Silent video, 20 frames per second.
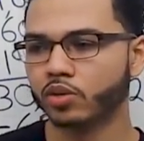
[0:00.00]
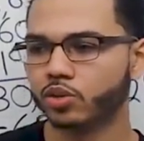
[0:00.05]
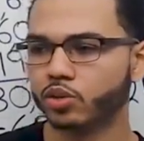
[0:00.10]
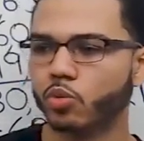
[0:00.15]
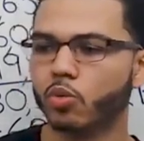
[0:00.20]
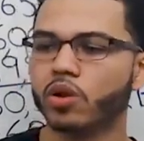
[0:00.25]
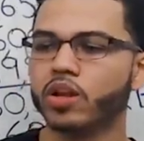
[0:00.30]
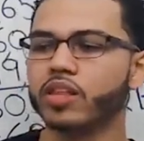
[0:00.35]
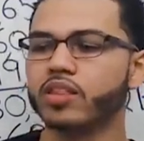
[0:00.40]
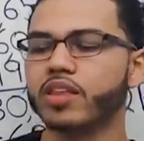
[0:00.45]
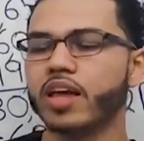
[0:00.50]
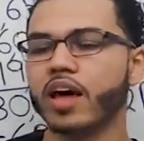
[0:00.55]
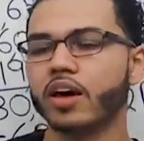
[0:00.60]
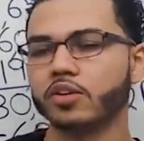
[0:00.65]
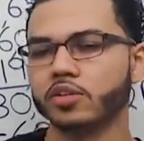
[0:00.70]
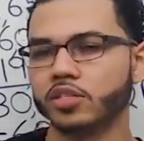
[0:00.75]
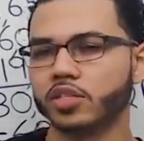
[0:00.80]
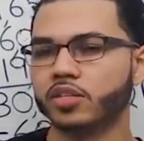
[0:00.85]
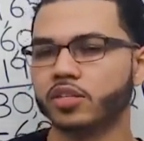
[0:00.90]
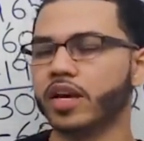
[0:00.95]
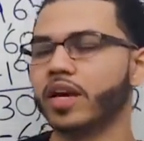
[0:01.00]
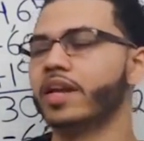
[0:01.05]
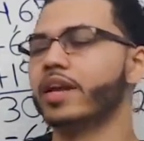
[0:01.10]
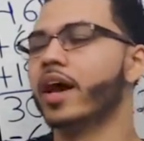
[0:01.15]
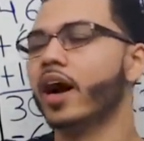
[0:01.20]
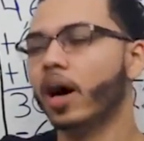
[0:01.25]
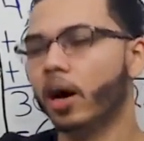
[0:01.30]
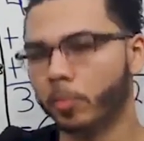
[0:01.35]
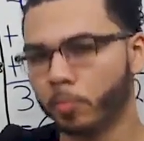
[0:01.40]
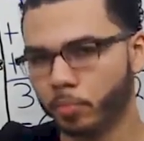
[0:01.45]
20,000 and
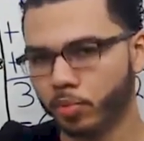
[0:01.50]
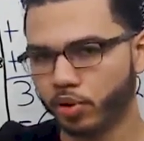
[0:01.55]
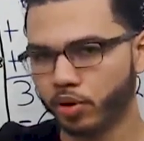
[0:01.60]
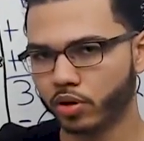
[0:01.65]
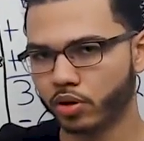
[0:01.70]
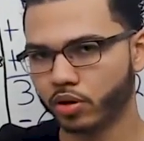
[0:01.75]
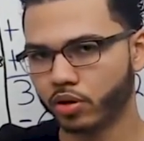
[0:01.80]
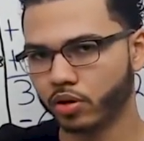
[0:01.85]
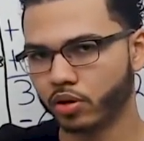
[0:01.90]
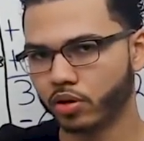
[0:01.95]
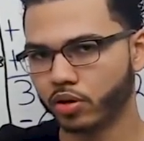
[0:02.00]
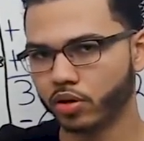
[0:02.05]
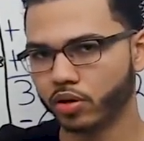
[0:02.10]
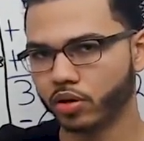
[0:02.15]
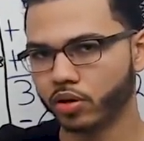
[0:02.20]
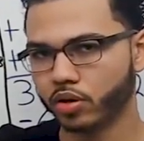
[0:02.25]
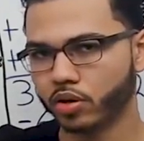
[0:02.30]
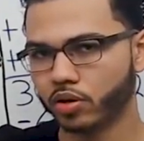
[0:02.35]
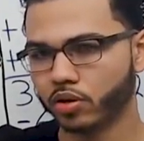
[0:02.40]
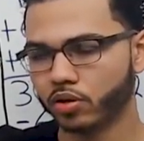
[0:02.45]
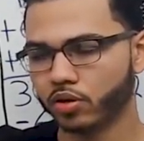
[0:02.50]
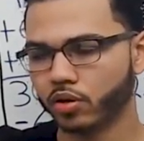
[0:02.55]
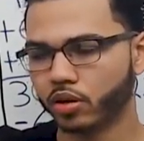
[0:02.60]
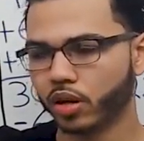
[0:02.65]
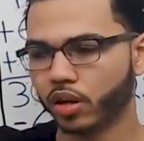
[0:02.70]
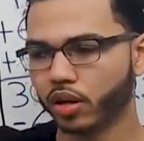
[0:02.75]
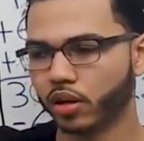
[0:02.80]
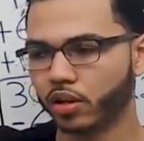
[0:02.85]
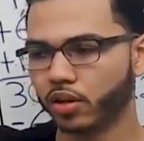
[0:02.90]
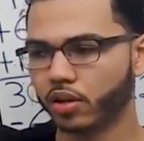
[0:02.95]
up,
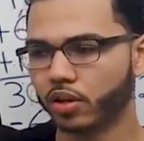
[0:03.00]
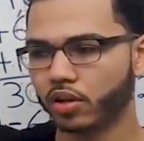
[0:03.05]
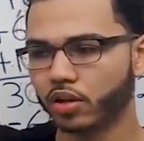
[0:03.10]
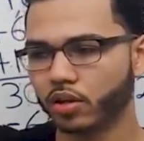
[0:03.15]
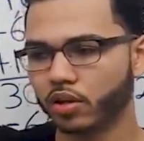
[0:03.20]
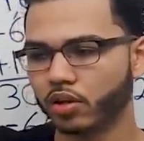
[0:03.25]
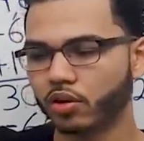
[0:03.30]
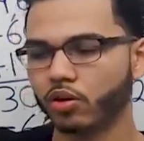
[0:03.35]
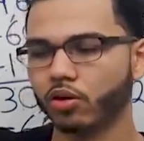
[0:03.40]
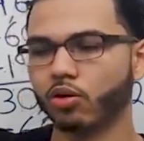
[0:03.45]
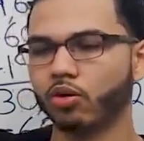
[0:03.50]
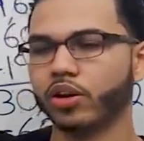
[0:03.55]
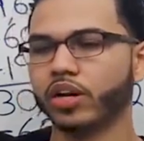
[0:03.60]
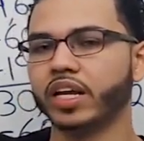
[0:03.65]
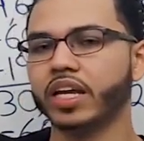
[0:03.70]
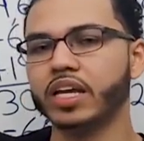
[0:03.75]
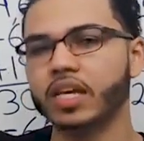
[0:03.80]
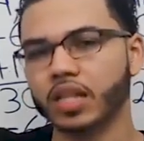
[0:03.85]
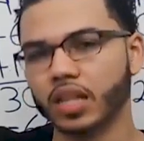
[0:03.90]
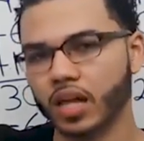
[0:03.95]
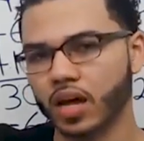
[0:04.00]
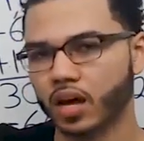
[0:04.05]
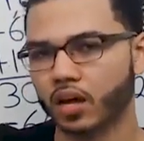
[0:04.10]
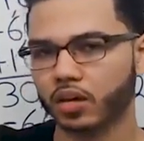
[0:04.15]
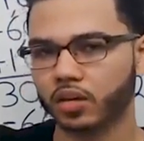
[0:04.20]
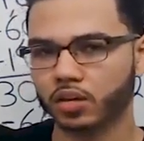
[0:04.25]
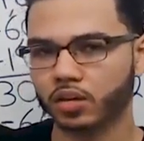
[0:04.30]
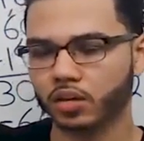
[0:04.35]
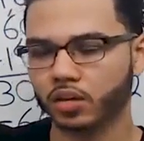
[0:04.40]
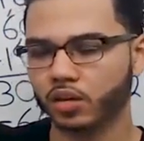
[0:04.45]
okay, or a HELOC
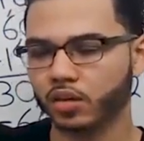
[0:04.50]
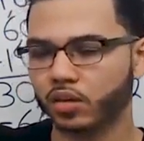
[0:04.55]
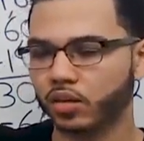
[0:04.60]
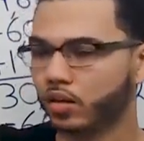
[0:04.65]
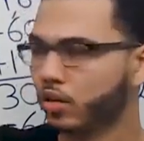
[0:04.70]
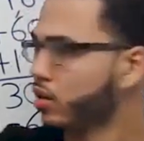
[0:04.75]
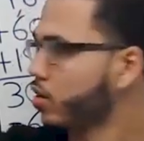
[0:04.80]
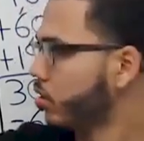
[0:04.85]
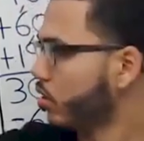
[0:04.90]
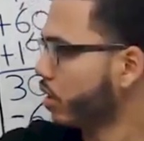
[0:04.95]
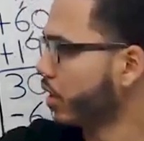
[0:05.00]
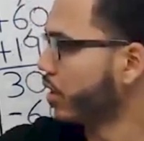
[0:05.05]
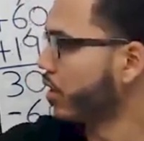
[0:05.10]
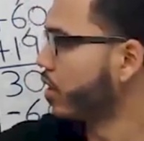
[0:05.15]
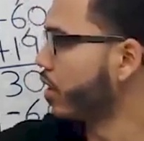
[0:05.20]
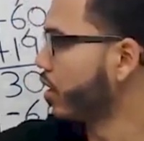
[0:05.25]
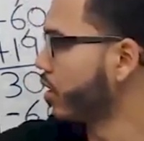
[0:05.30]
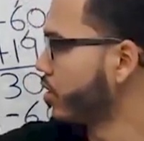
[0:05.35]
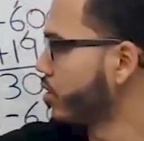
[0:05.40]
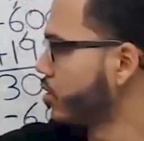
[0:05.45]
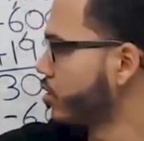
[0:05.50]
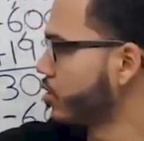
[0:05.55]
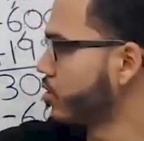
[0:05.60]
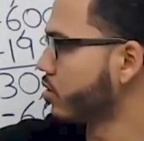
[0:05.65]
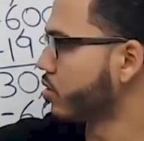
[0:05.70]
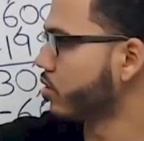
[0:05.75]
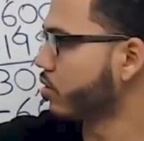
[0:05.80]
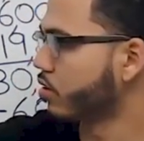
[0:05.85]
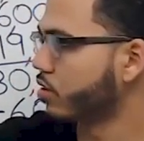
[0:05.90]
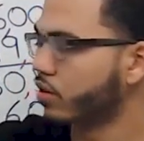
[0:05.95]
like this,
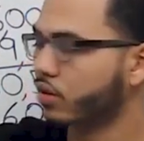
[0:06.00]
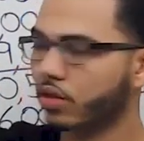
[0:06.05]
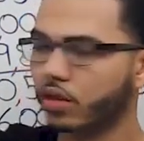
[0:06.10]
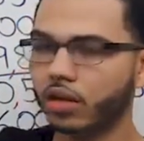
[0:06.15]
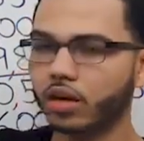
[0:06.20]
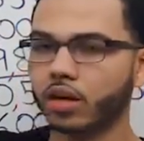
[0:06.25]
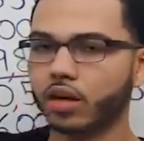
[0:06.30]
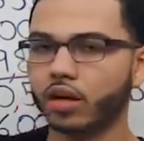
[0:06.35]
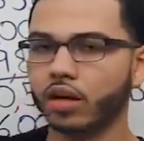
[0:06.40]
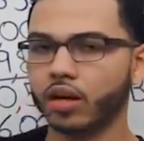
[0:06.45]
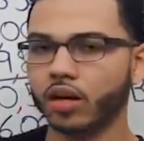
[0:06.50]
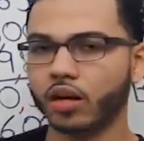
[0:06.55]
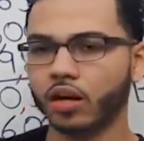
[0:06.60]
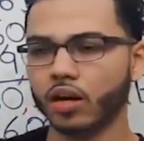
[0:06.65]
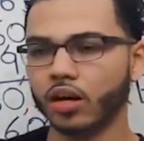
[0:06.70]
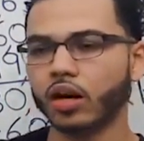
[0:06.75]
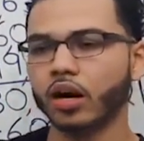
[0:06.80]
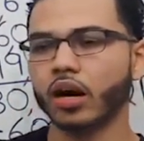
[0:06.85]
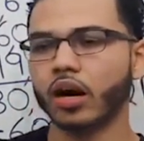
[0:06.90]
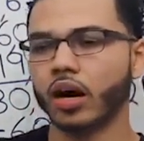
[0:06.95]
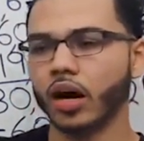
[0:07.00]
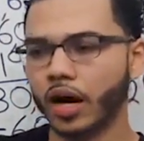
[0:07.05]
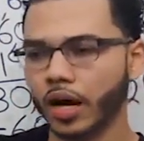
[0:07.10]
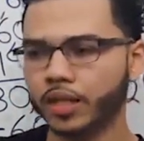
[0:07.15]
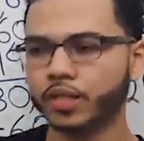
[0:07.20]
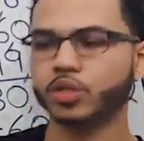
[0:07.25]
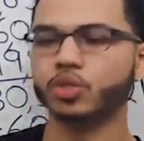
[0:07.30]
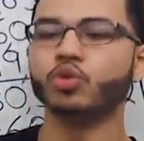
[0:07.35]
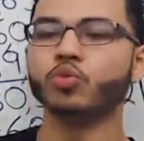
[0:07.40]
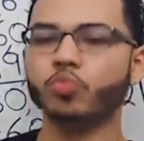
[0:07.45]

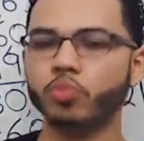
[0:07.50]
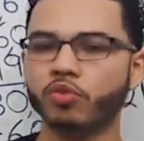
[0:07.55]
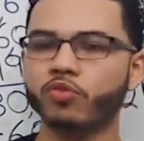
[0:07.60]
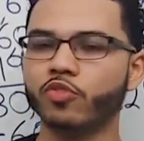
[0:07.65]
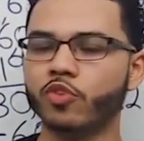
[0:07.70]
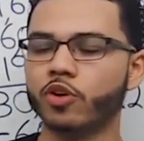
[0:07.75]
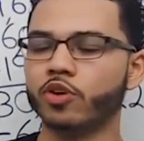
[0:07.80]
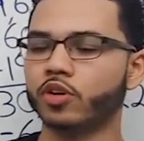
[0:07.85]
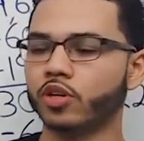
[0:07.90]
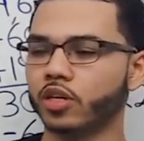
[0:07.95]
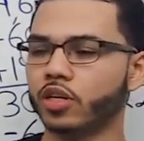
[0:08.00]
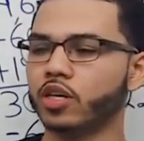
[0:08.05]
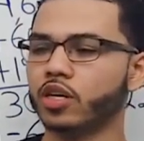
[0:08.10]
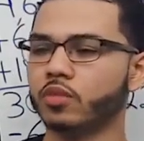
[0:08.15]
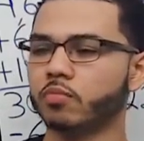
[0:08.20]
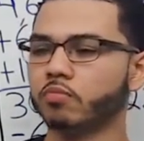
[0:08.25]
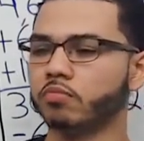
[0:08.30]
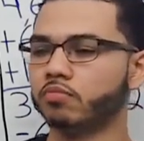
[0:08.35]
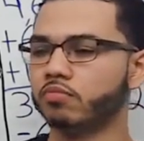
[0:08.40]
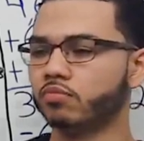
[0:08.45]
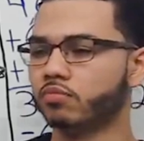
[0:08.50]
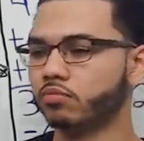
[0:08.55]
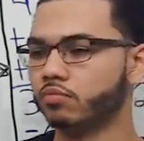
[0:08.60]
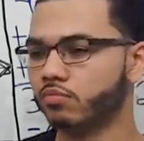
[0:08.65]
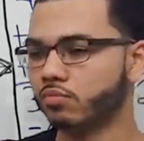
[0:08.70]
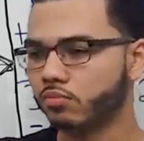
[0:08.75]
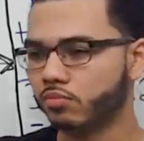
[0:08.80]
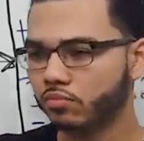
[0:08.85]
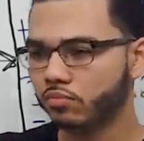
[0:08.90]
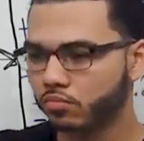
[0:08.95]
I do prefer to keep
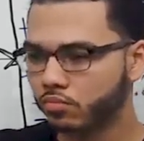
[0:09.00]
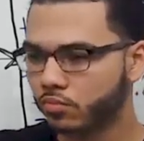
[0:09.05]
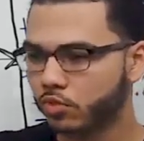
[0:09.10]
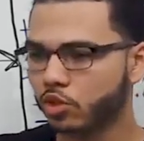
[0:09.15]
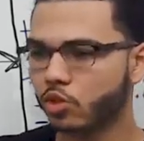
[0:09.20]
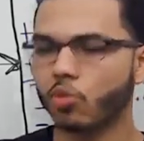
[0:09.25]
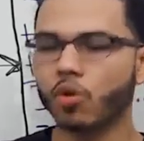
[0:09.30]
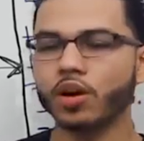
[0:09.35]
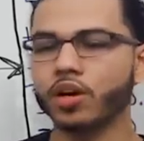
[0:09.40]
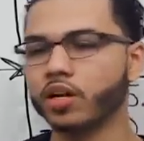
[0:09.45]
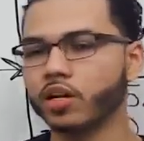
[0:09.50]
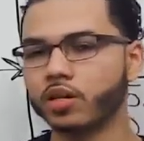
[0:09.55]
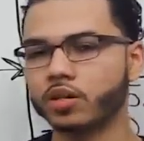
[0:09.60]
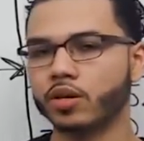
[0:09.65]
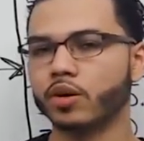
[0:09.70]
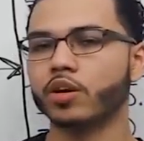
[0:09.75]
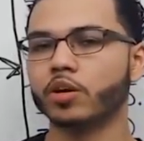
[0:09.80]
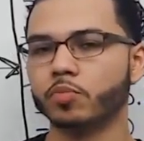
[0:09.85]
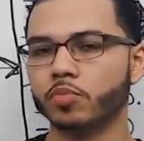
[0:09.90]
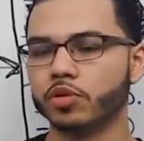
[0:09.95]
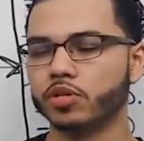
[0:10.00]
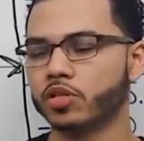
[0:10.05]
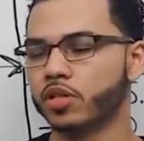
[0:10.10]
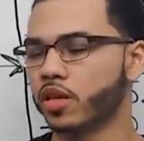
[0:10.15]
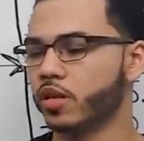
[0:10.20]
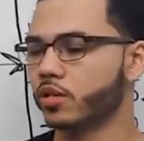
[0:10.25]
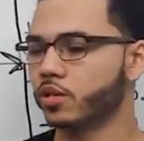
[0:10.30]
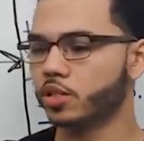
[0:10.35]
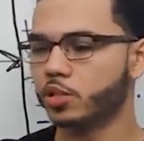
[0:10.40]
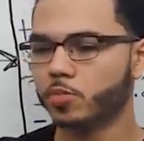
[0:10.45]
20 to
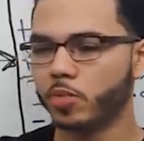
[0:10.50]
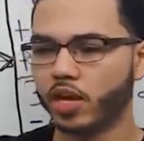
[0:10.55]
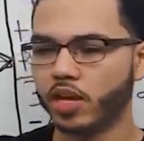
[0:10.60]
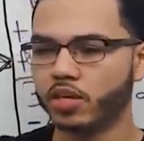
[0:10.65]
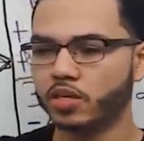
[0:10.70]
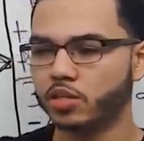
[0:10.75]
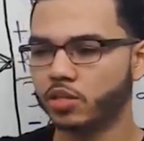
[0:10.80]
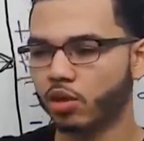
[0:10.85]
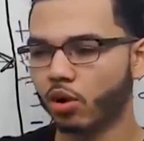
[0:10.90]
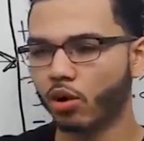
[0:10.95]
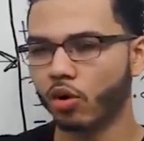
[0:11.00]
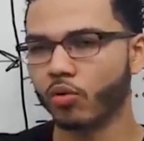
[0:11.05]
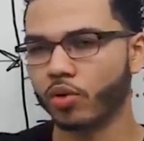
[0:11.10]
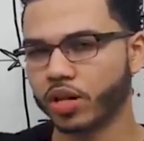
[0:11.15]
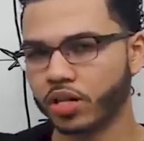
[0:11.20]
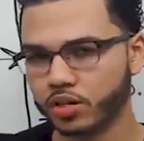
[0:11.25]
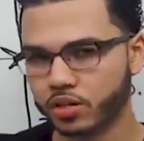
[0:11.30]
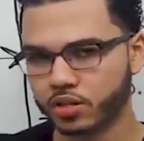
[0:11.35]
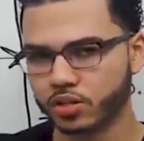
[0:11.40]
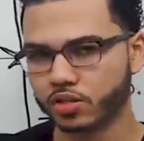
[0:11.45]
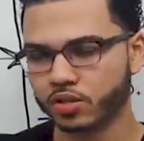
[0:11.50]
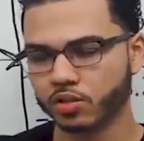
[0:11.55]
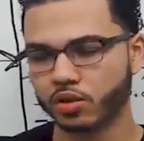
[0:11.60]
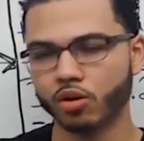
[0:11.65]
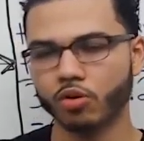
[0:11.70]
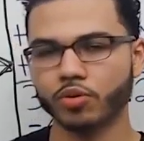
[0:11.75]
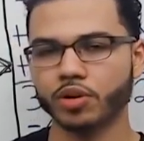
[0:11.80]
30% space always,